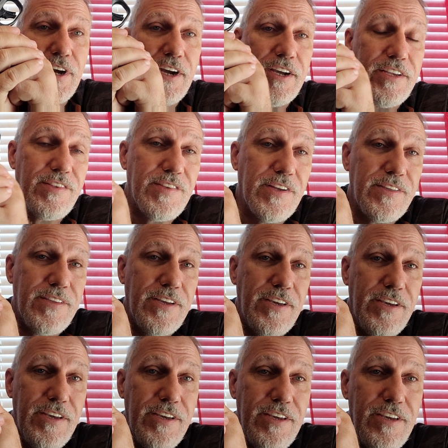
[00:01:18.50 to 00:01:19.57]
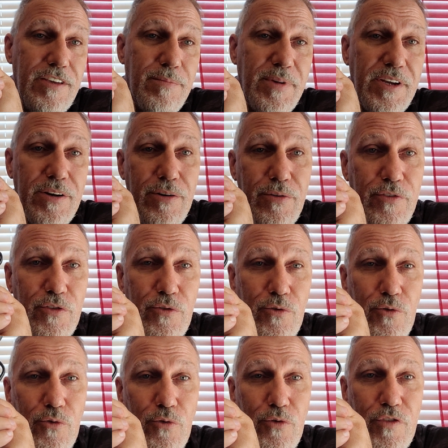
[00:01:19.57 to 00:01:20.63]
I sent a email
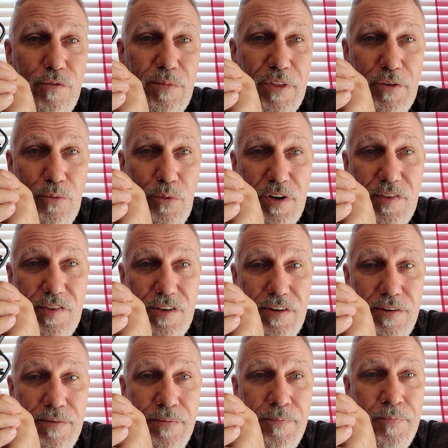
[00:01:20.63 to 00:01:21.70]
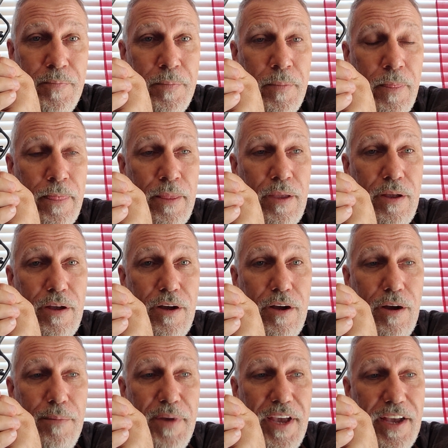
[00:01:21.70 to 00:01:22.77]
to Smith & Wesson,
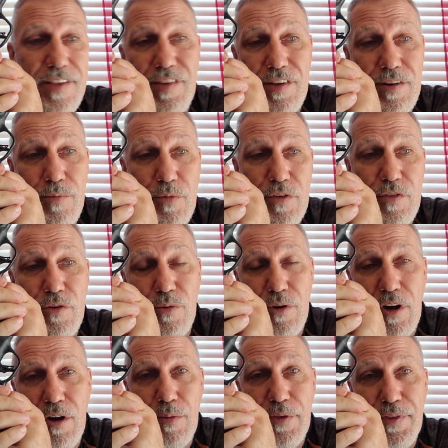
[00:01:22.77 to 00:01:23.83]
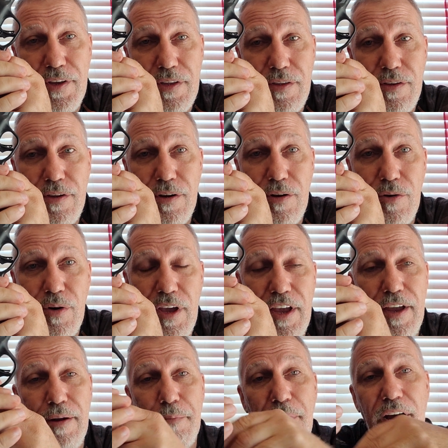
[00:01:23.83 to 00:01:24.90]
asking them what's going on with it,
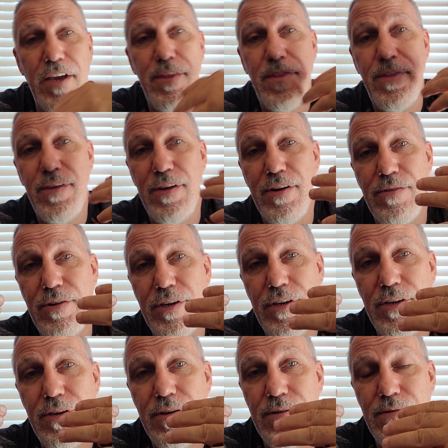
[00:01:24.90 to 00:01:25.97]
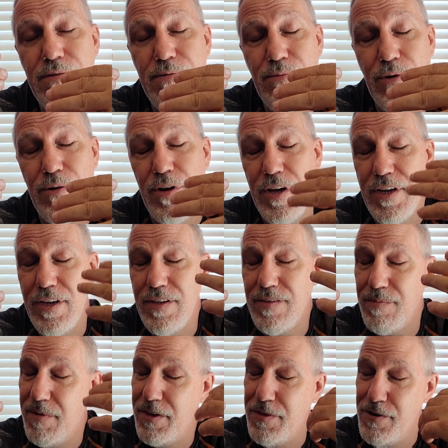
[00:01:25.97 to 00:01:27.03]
and my theory, well, I'll get into
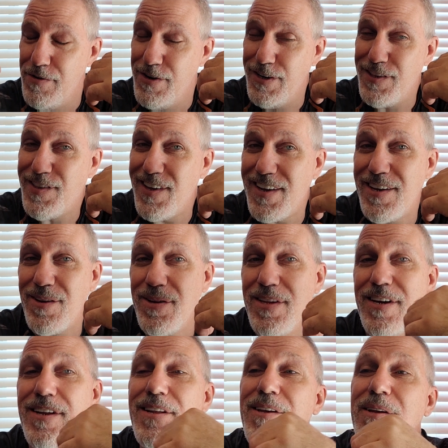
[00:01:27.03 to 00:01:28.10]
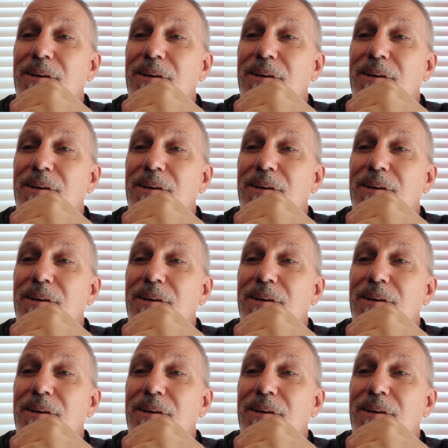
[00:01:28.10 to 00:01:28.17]
my theory in a second on that.